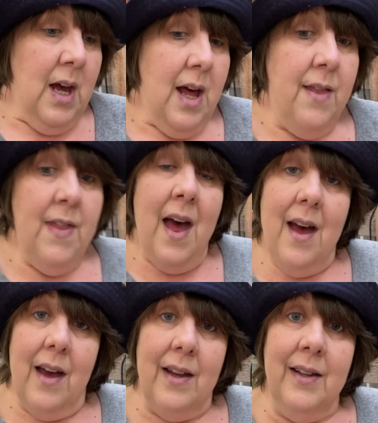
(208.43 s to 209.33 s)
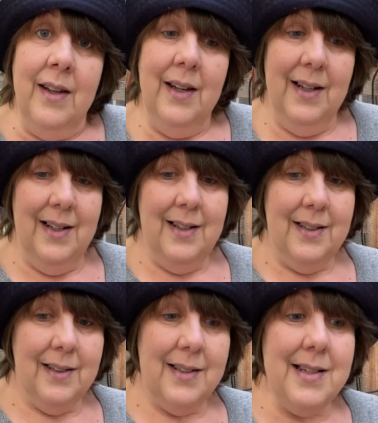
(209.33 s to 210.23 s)
And then
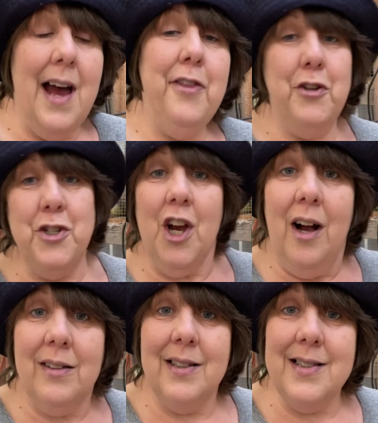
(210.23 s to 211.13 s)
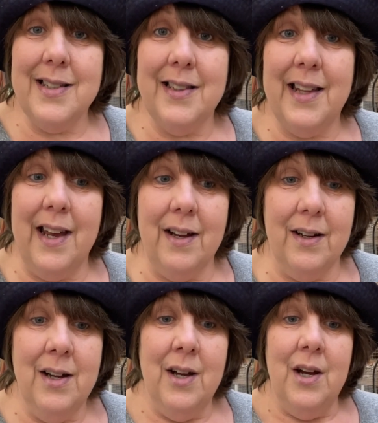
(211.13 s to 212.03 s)
let's add the chocolates in
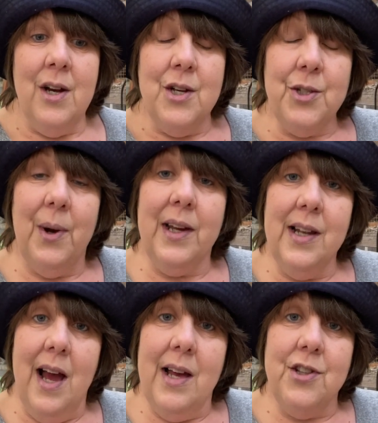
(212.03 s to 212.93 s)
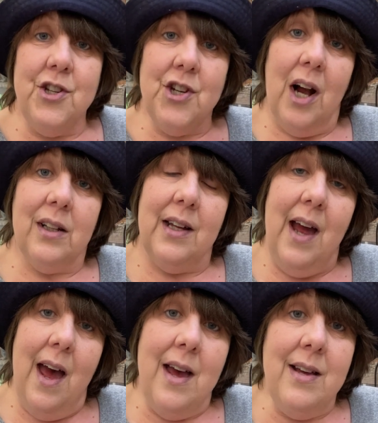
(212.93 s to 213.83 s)
there. So I can add the chocolate
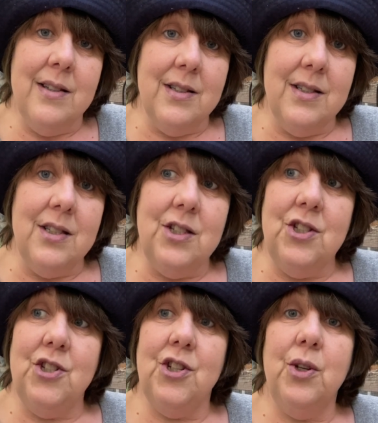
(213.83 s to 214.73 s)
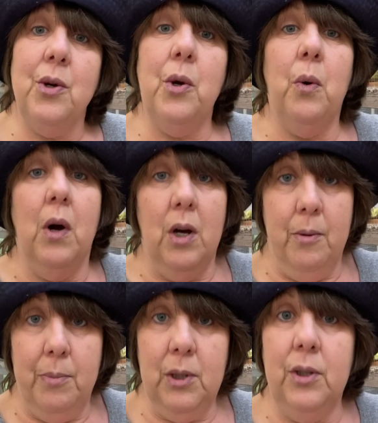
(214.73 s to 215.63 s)
hens to
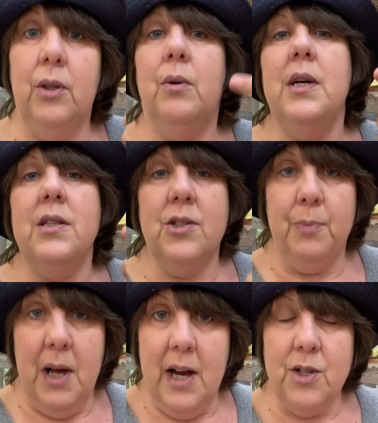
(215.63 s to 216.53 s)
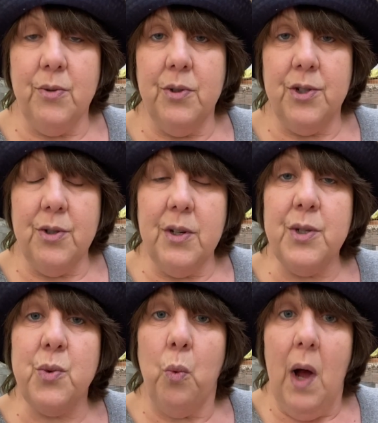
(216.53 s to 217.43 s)
a blue and splash rooster
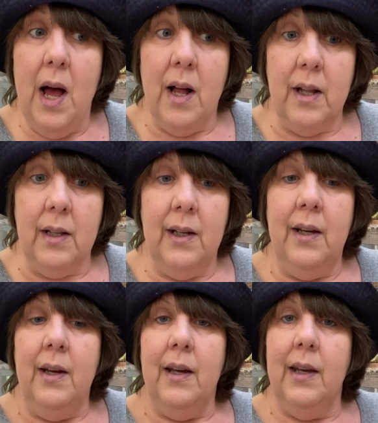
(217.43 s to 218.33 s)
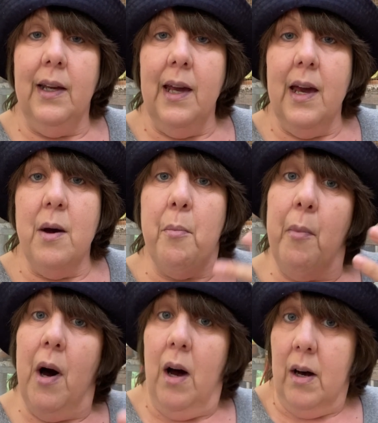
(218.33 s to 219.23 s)
as well and get
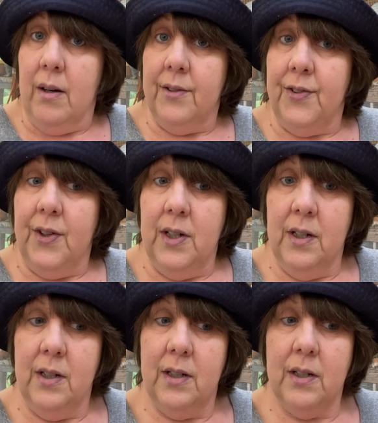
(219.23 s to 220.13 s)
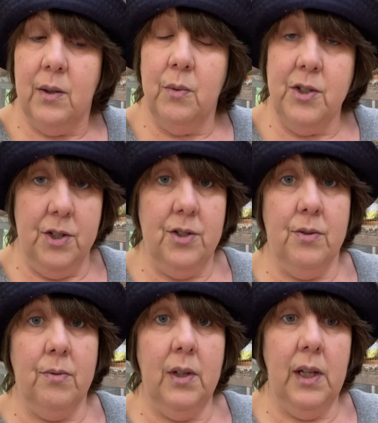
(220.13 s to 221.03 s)
mauve, which is
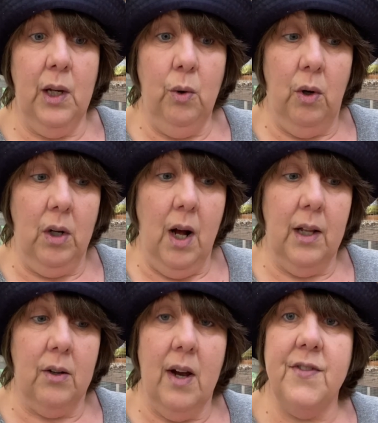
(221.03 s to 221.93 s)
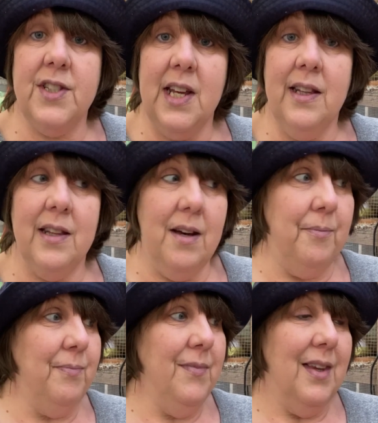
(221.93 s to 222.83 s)
a really cool color. I've seen them